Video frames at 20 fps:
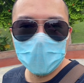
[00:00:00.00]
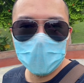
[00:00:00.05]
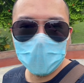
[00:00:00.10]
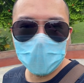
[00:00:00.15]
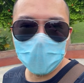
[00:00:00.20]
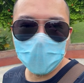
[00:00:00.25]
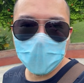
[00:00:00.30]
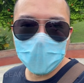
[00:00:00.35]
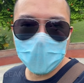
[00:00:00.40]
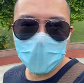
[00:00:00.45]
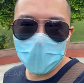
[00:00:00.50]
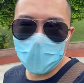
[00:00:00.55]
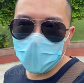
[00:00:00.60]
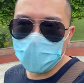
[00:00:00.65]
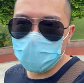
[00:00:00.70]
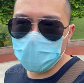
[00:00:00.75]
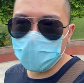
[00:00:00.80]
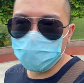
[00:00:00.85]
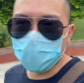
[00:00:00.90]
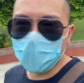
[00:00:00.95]
No one
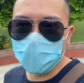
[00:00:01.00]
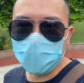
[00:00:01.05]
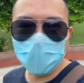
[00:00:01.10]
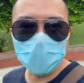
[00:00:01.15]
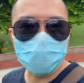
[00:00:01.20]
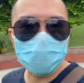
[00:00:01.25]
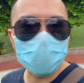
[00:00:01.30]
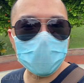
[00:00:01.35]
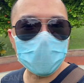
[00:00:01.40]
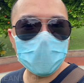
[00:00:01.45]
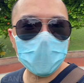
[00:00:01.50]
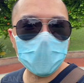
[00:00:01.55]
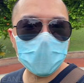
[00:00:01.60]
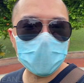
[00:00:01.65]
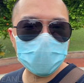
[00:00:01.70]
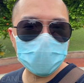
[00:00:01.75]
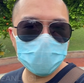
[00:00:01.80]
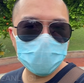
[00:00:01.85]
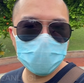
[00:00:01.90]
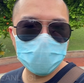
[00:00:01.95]
cares about your
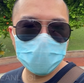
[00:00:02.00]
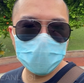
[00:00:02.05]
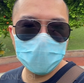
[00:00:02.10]
product.